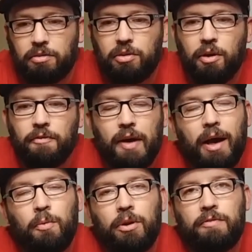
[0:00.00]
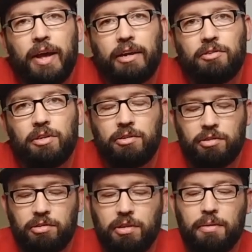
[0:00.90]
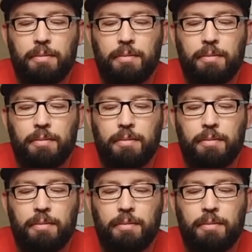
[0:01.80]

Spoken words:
so if I would have actually just